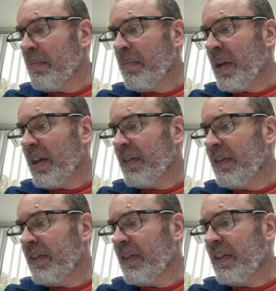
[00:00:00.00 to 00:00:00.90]

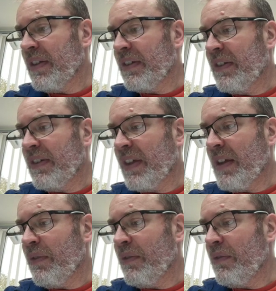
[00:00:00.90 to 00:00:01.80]
plus the
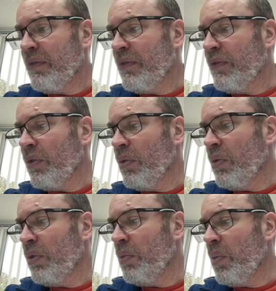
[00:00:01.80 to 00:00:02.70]
7
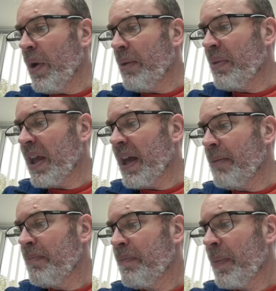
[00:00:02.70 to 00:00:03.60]
for the
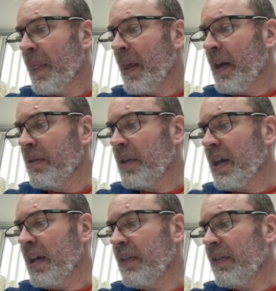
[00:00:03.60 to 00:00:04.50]
webcam.
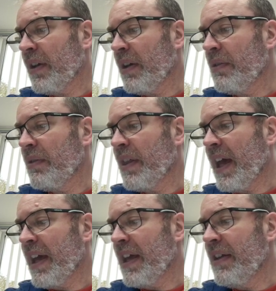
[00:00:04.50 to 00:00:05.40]
Okay, so
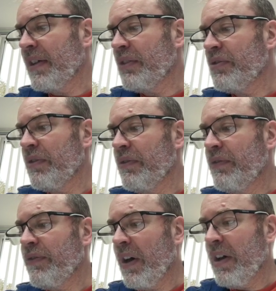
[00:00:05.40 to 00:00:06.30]
that is
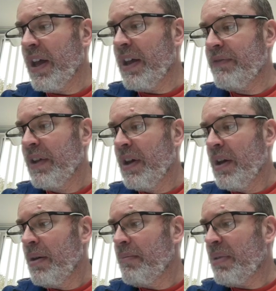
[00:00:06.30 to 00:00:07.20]
105
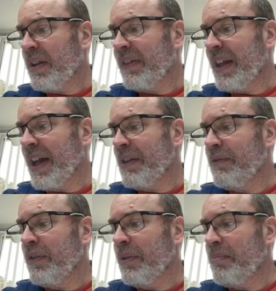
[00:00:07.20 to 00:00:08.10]
plus the 8
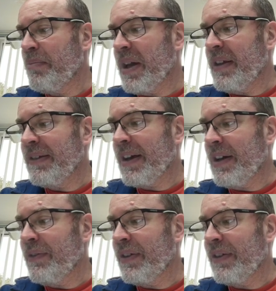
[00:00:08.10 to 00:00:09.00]
for the base
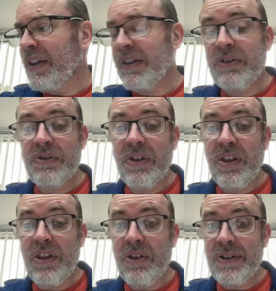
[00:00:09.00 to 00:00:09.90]
cover, so that's
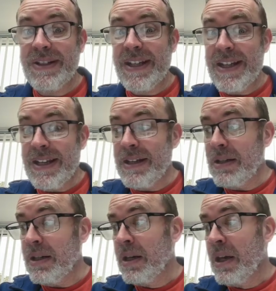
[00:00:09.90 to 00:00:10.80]

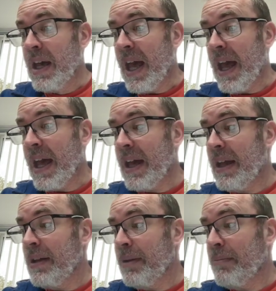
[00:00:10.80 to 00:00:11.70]
113,
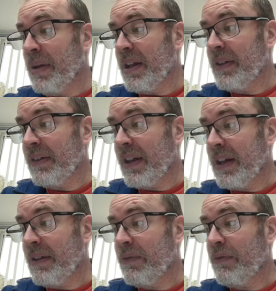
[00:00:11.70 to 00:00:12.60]
and plus
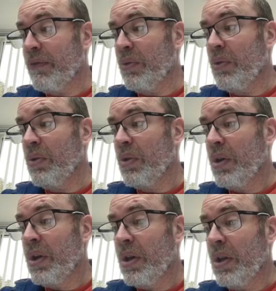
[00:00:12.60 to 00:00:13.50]
that for
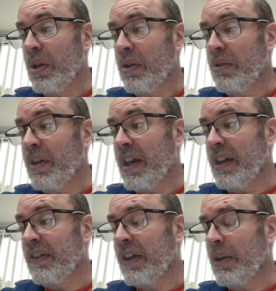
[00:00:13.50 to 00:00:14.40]
the
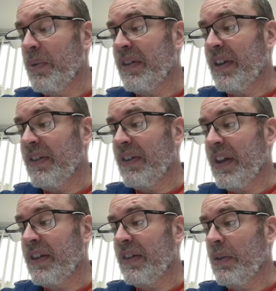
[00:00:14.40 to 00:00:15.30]
heatsink, we said
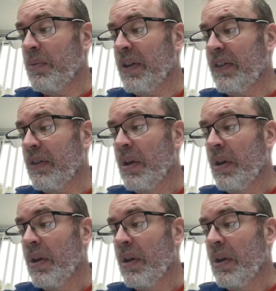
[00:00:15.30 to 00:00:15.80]
6, didn't we? So